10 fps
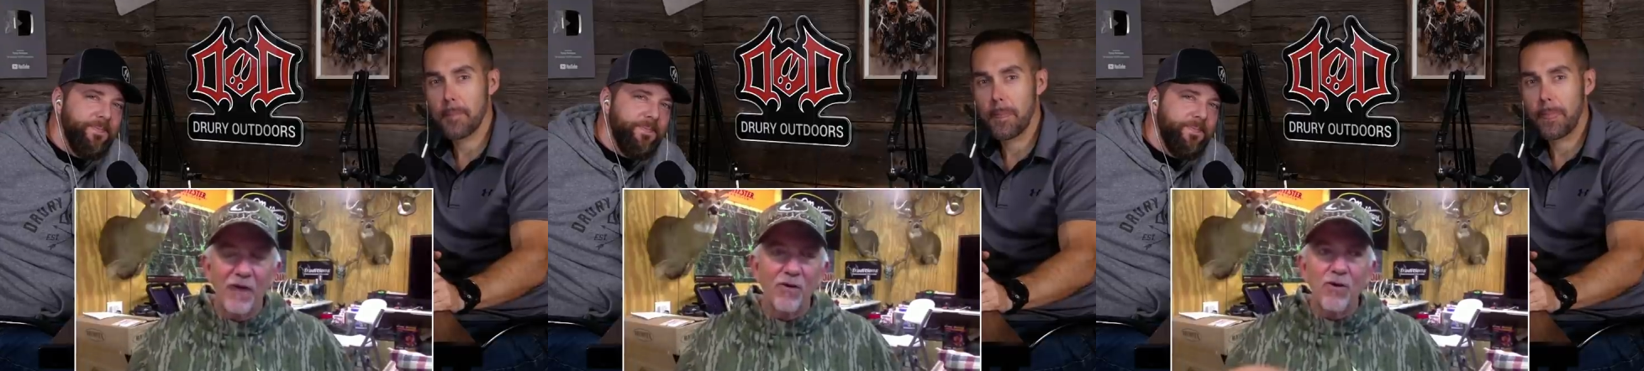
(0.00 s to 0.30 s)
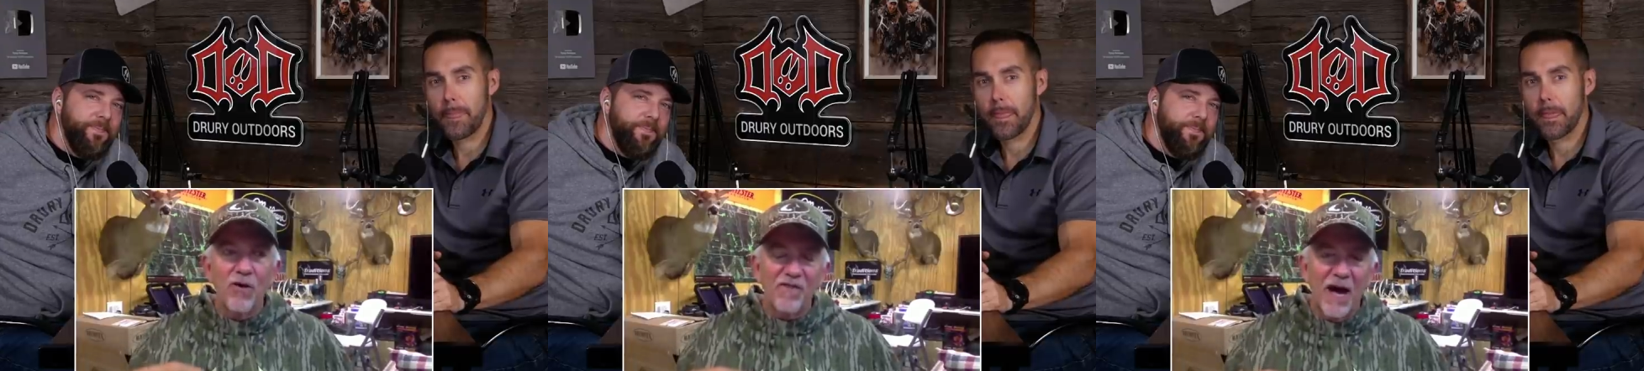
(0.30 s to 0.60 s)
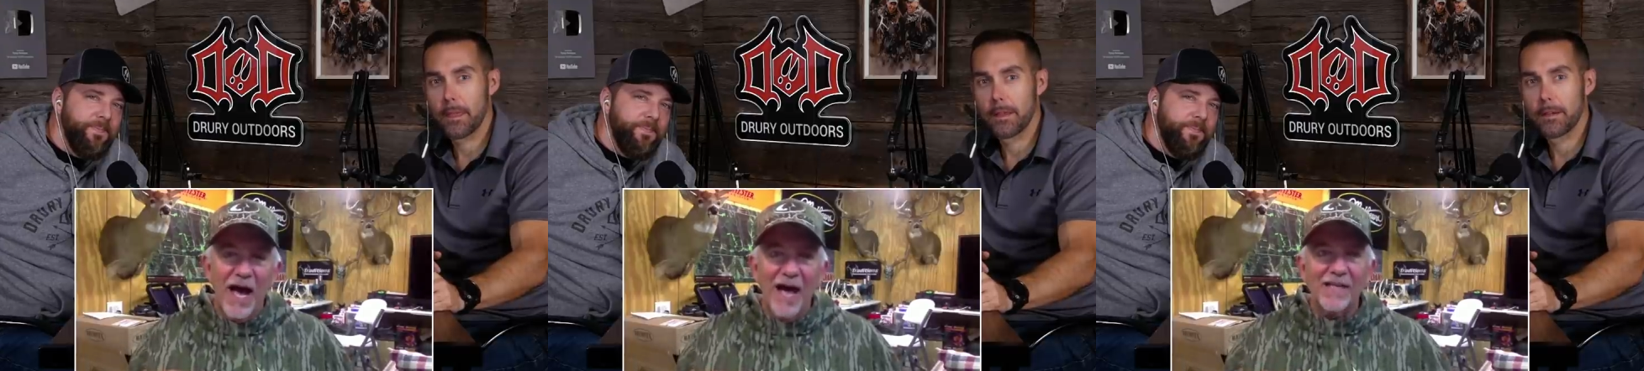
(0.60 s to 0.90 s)
Speaker 1: I don't know
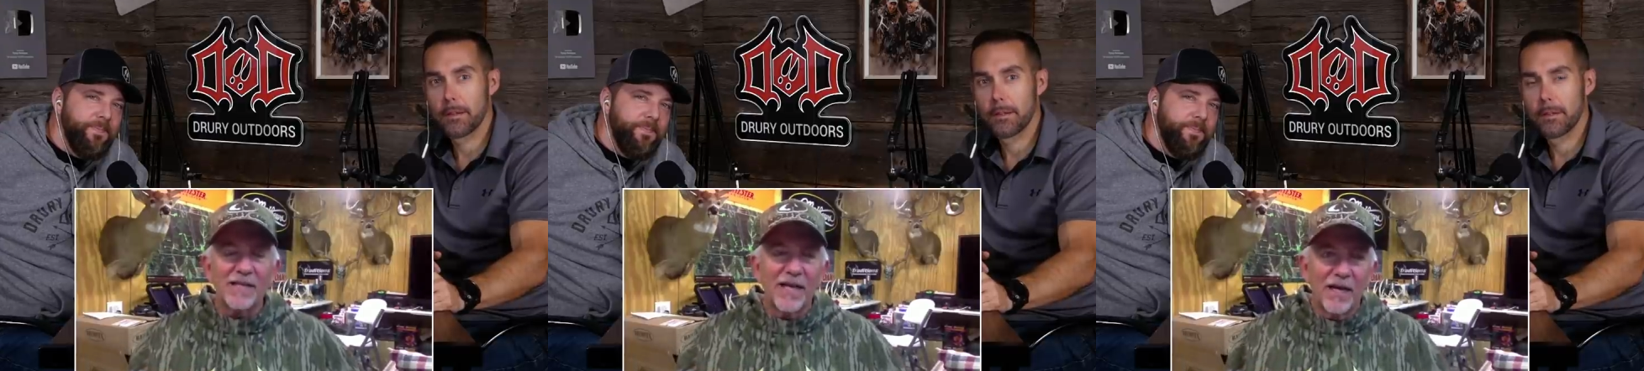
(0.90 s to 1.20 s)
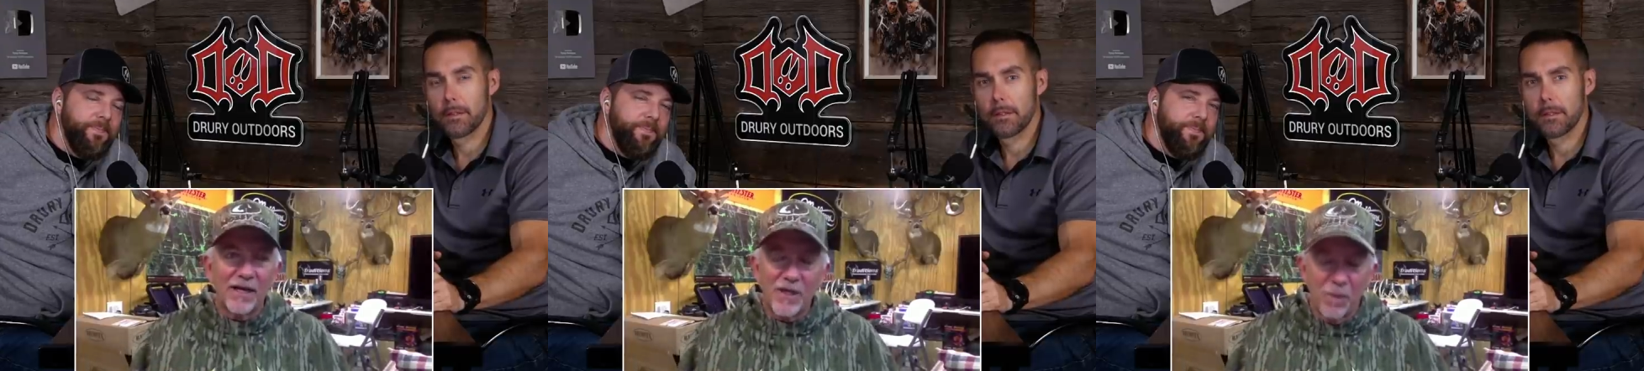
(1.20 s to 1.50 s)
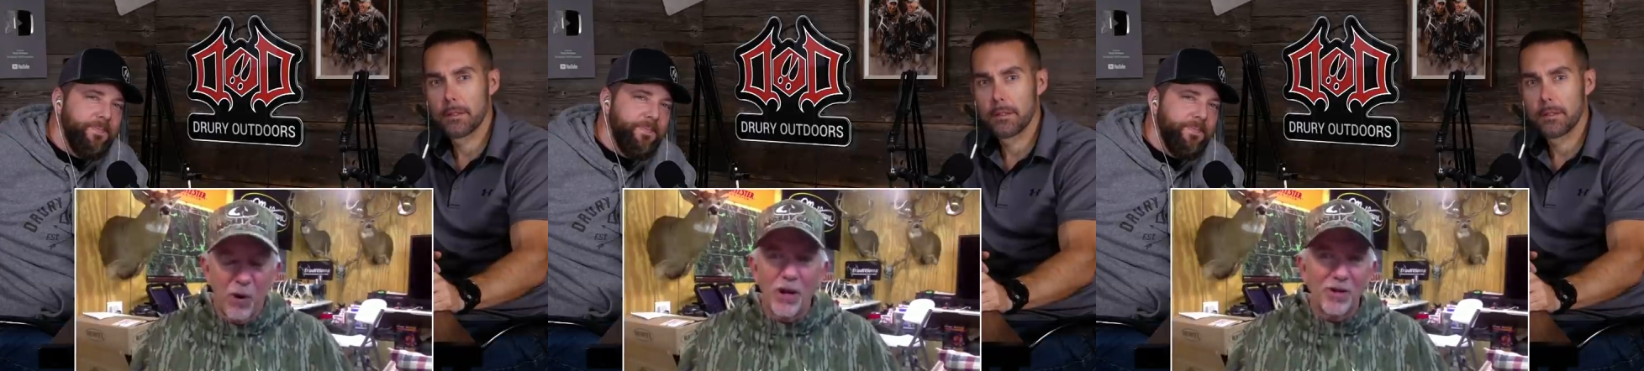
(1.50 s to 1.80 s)
if I accidentally
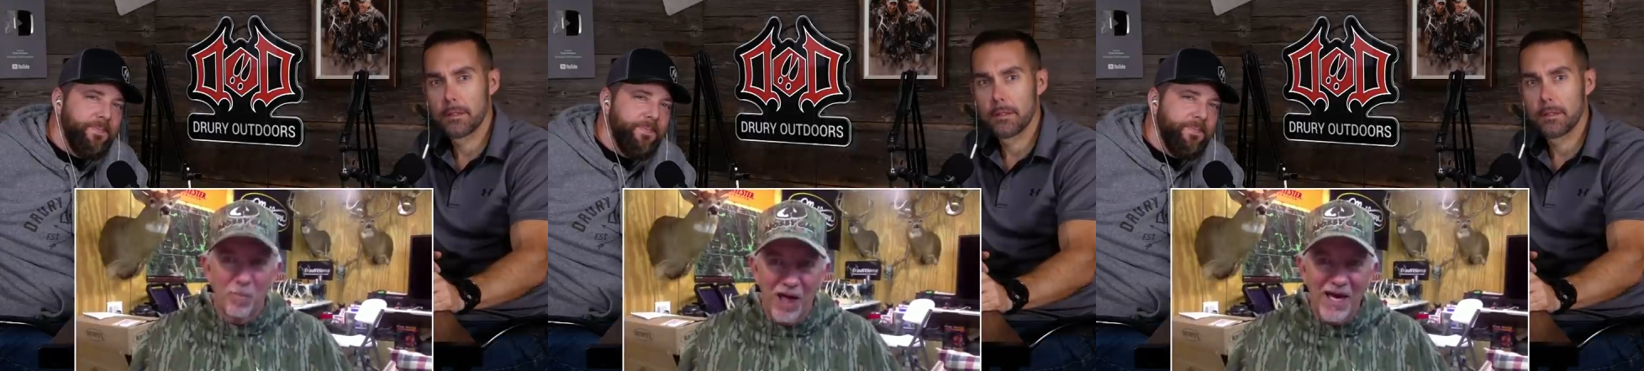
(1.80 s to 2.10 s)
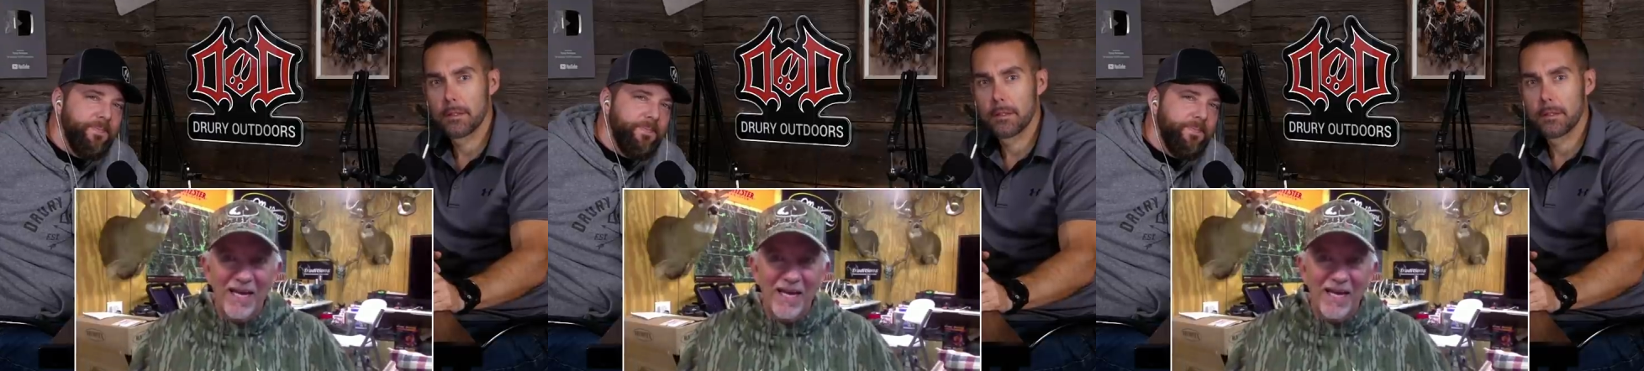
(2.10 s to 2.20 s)
deployed the